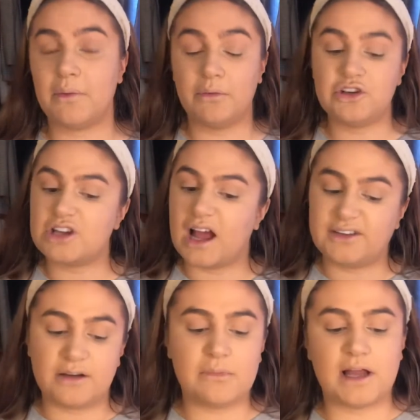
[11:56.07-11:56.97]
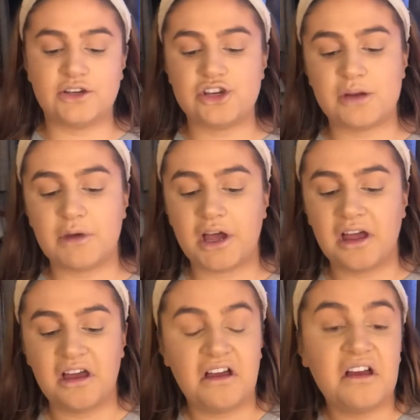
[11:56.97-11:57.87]
which I don't mind shimmer.
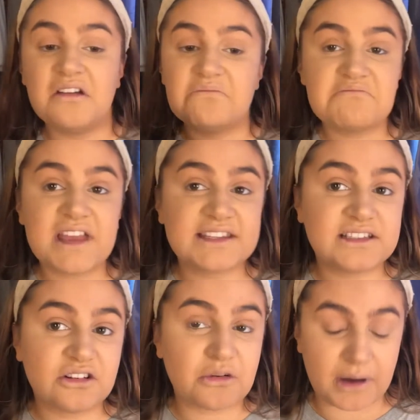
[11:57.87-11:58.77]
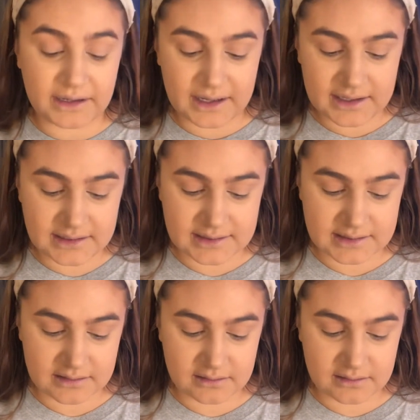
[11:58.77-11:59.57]
Makes it look quite nice.